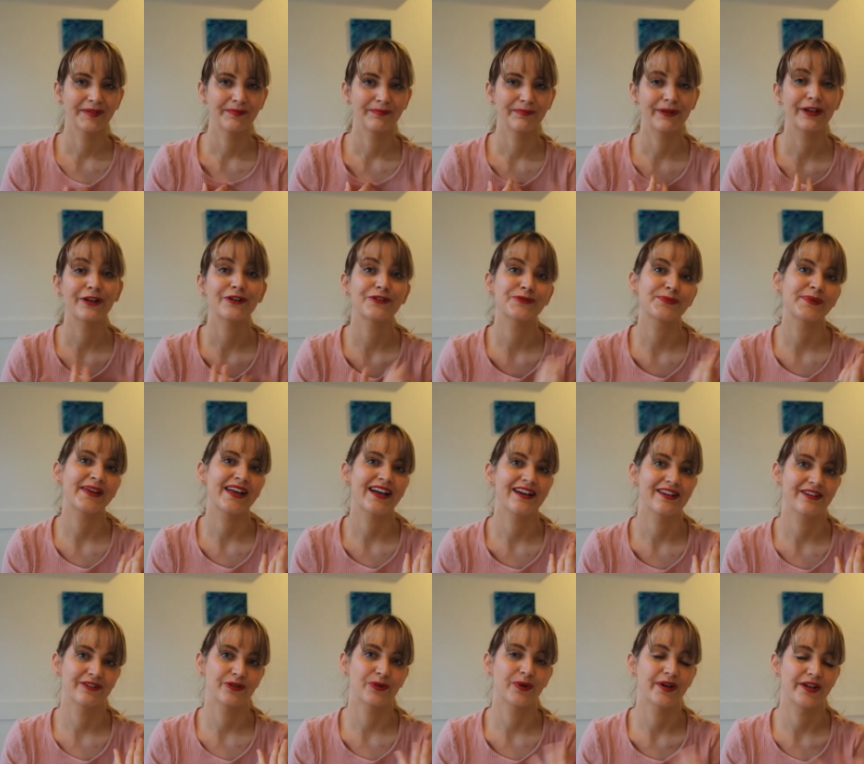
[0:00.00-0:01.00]
Because we
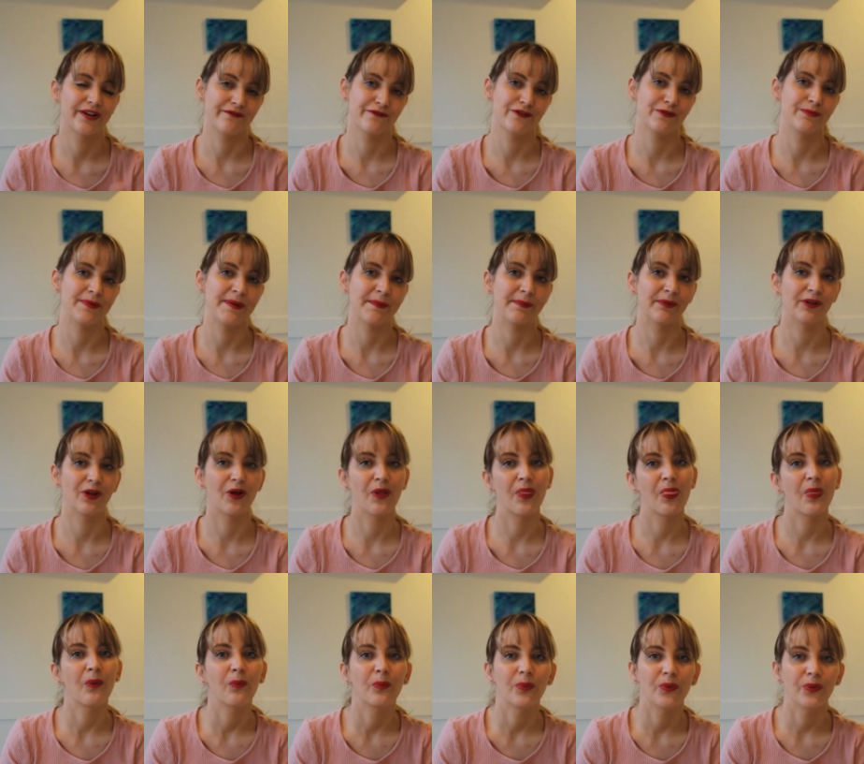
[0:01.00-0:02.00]
had quite a few people on
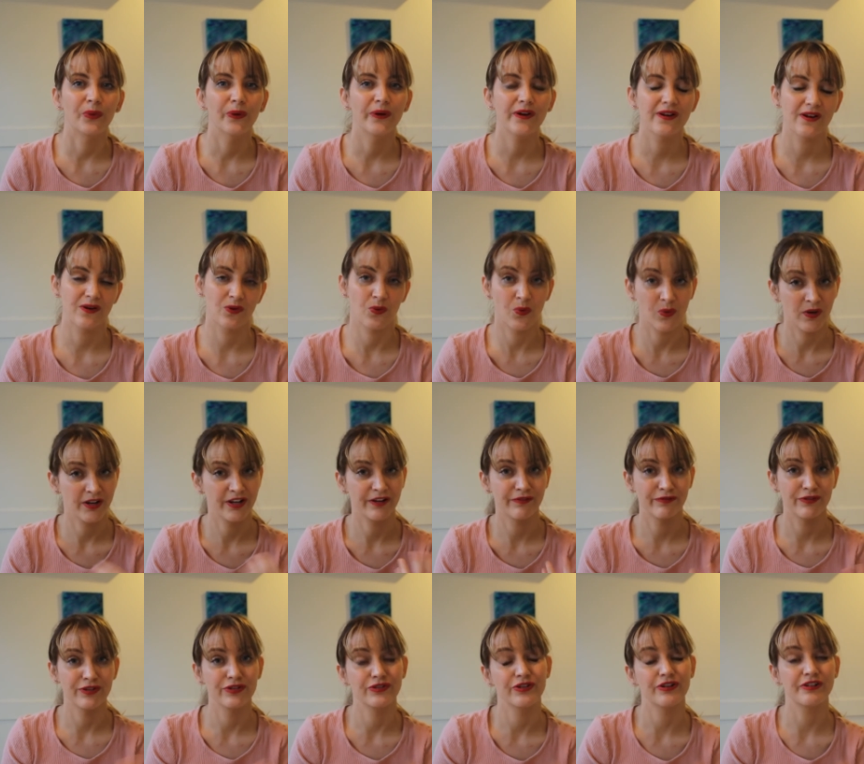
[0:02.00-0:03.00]
the ward and quite a
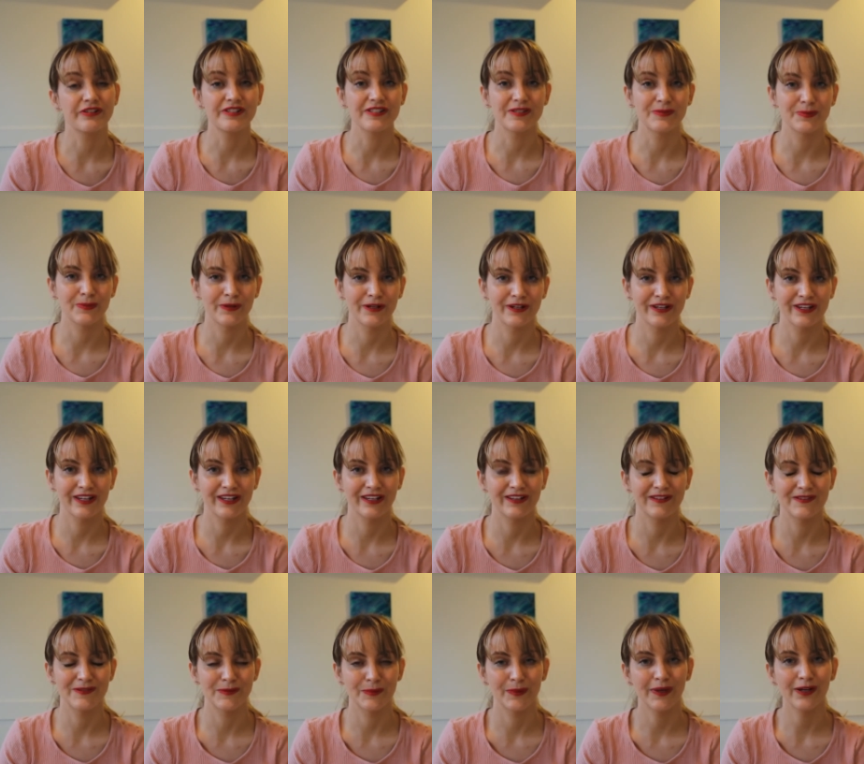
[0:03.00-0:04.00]
few doctors working
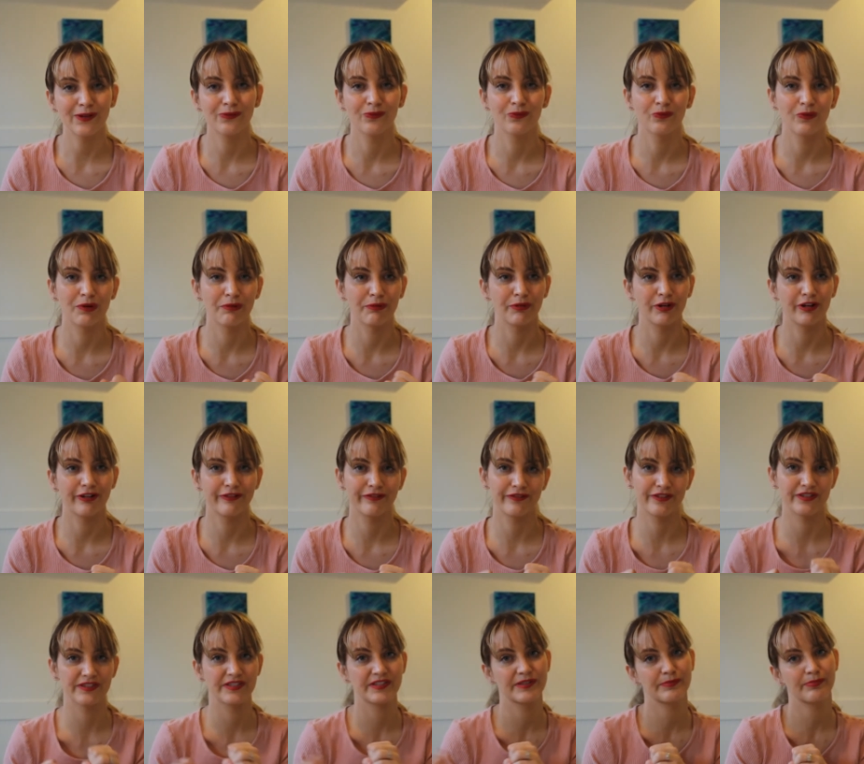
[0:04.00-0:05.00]
as well, we would
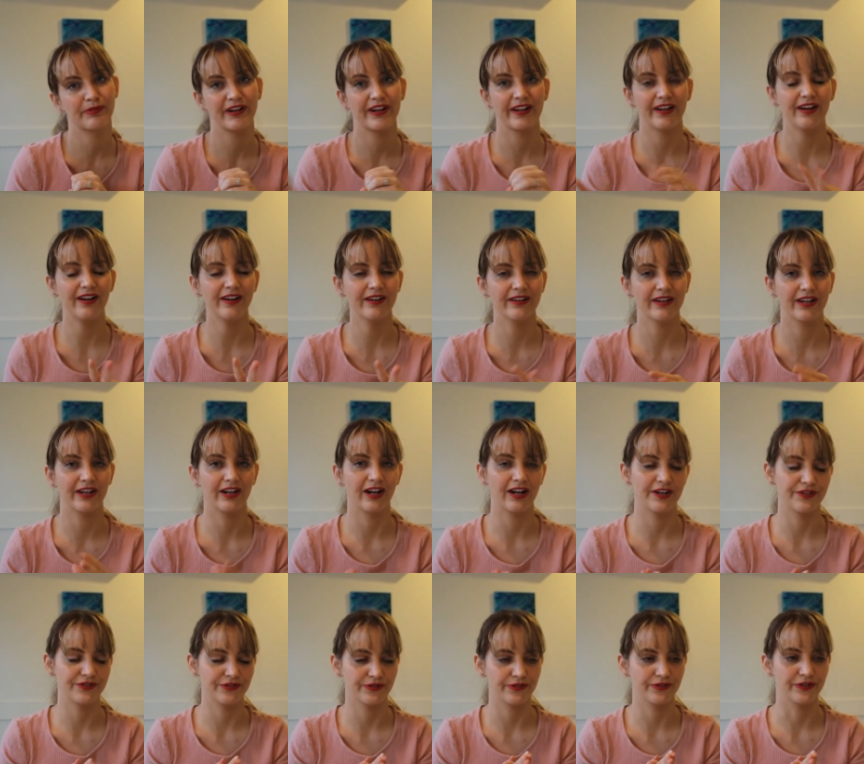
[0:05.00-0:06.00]
often spread out, and
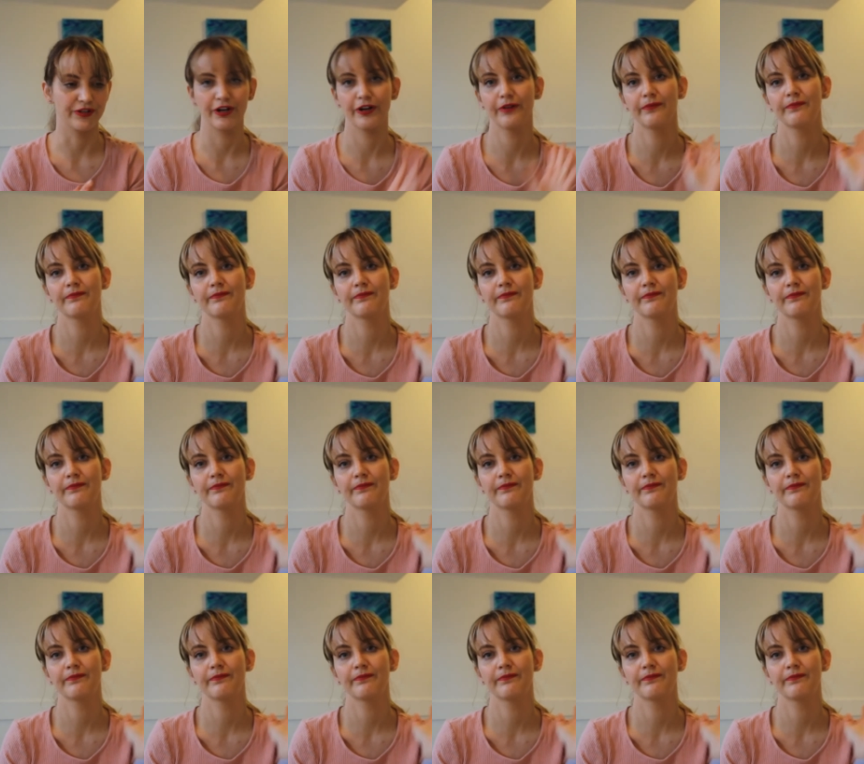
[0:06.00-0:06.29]
I'd do, you know,